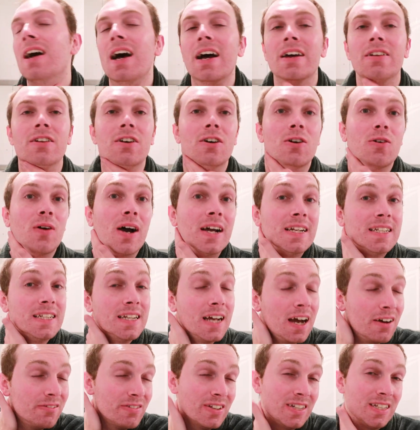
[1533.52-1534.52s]
I know, I
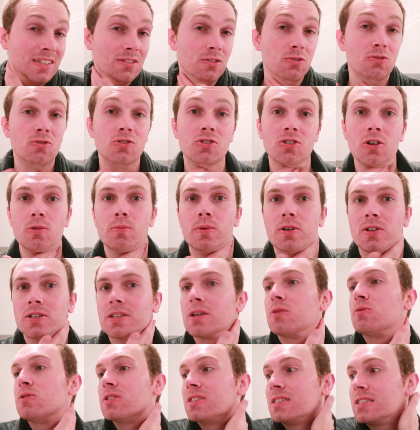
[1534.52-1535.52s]
didn't have any lunch though because
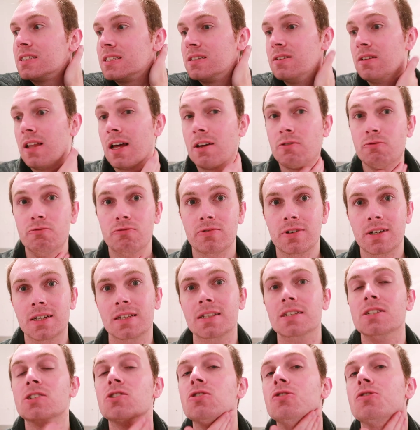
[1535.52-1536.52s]
I was like
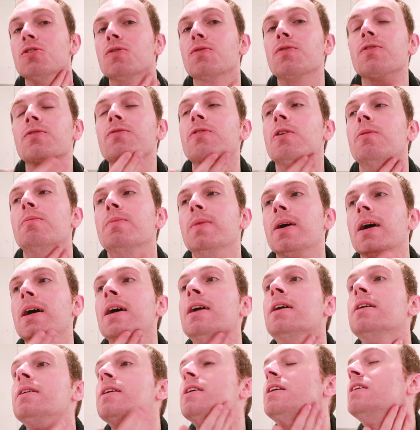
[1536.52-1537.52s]
really stuffed from
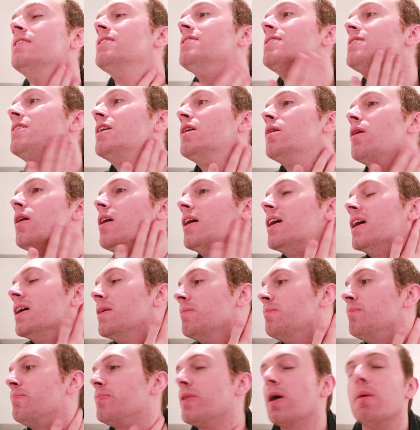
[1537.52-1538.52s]
that.
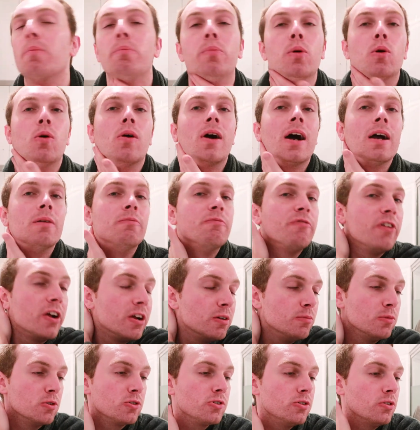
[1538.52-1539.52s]
But I'm
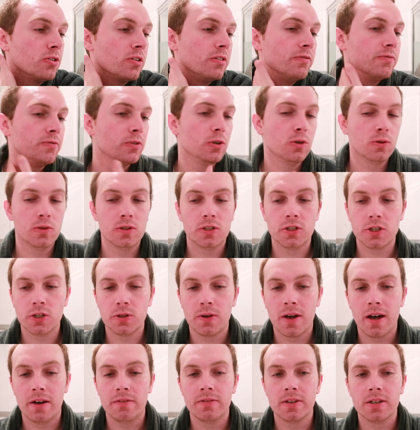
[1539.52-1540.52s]
very much looking forward
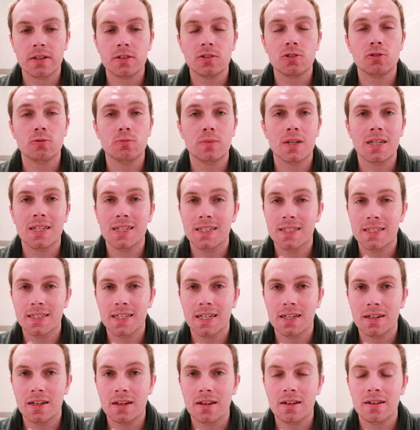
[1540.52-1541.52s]
to having some
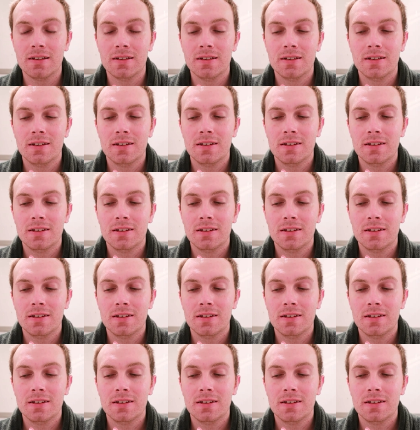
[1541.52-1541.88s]
dinner